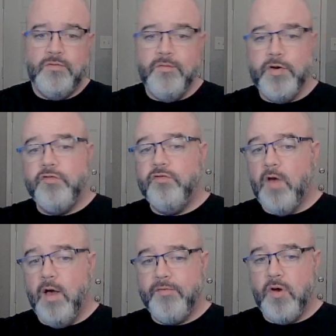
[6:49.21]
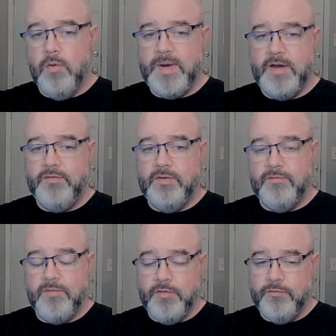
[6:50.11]
It's a very soft
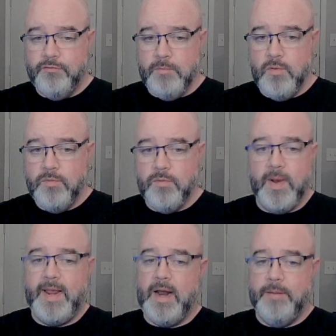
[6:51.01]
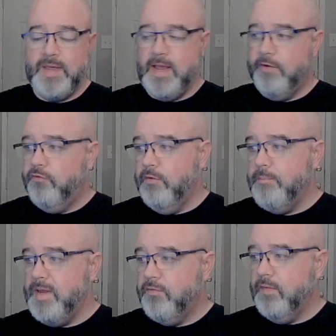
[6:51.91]
carbonation. It's very smooth, the way an IPA
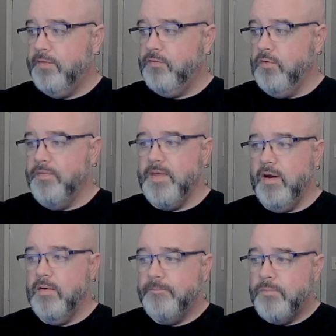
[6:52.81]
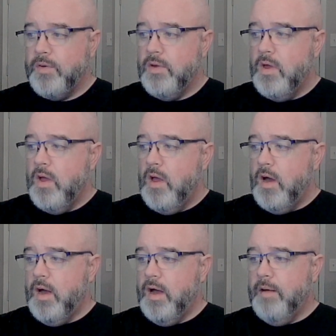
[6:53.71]
should be, so that's good there.
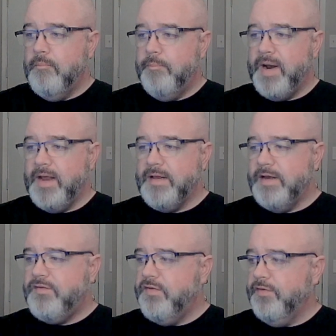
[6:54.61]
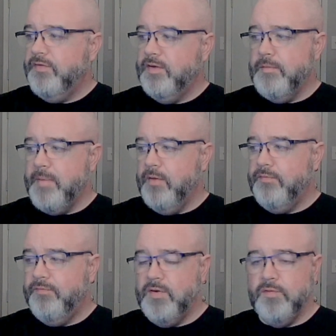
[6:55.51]
But I just like the
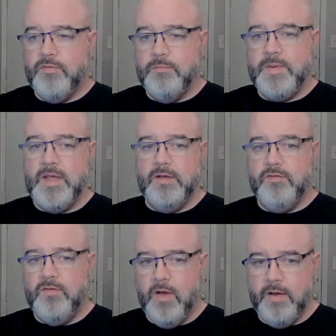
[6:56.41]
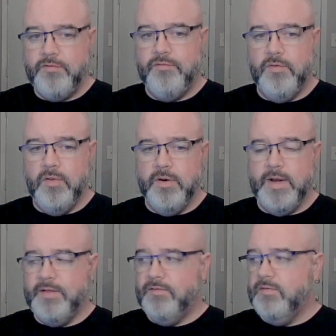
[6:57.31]
mouthfeel to be a touch
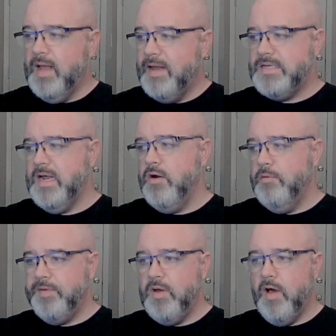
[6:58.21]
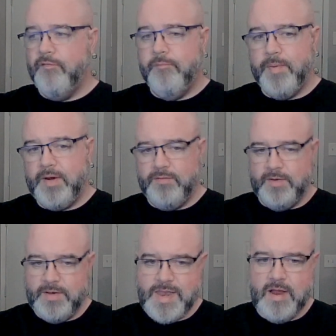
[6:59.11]
fuller. It's not terribly off, but
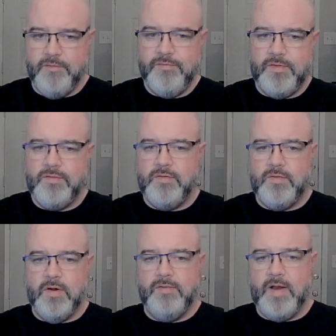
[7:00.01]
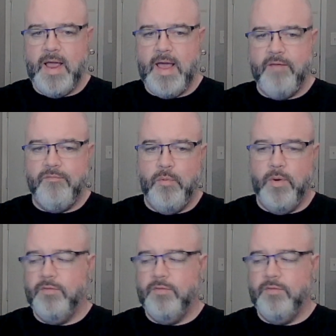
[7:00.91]
it's enough to deduct it a half